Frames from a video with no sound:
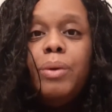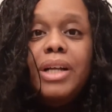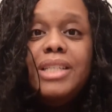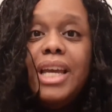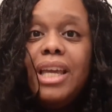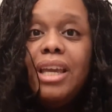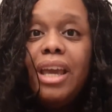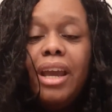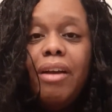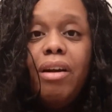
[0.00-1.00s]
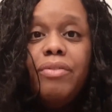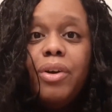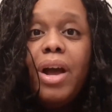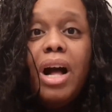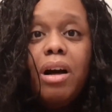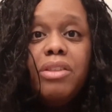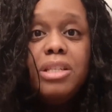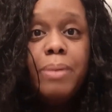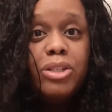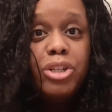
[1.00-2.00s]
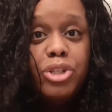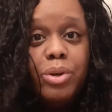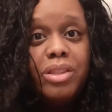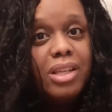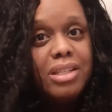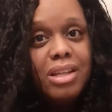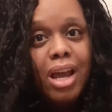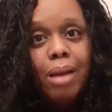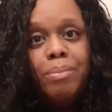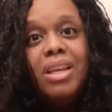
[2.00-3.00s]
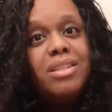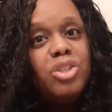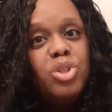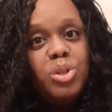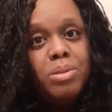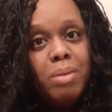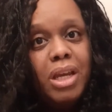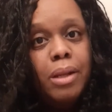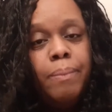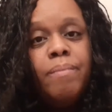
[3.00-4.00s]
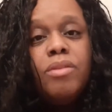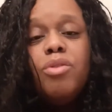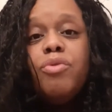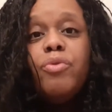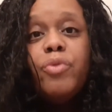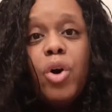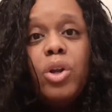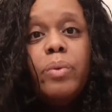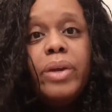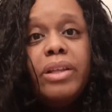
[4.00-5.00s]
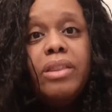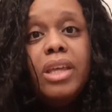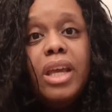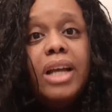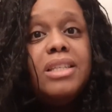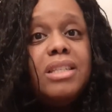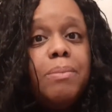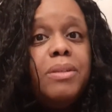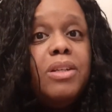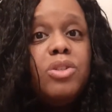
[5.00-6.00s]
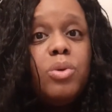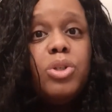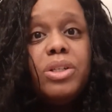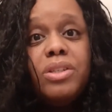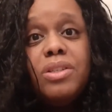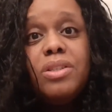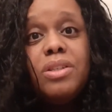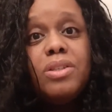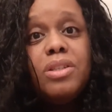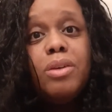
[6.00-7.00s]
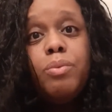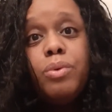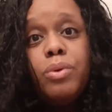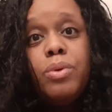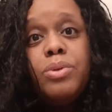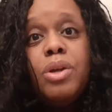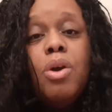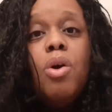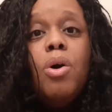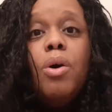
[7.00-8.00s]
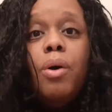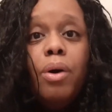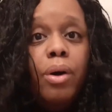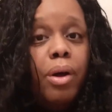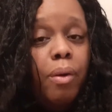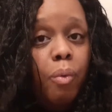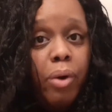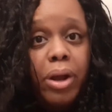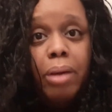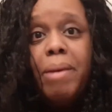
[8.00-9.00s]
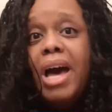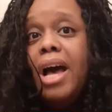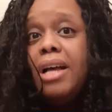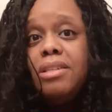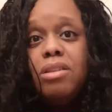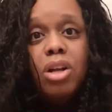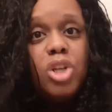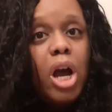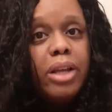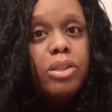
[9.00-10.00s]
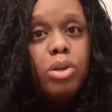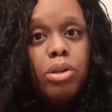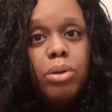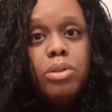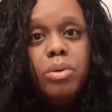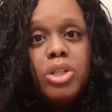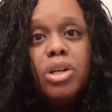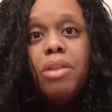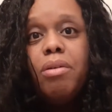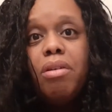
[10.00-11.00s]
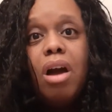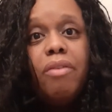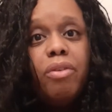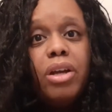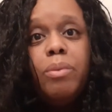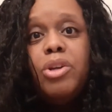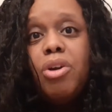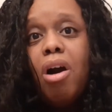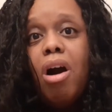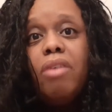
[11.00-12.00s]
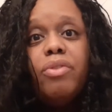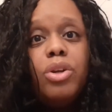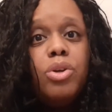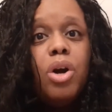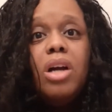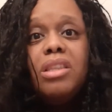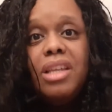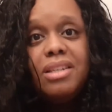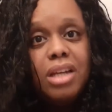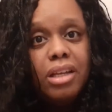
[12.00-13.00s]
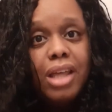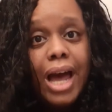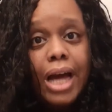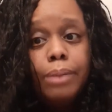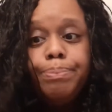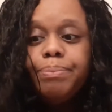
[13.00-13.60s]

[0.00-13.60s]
taking care of your health, especially during this time, doesn't just mean following the accepted social distancing rules, wearing a mask, not talking too close to each other, covering when you cough or you yawn, things like that,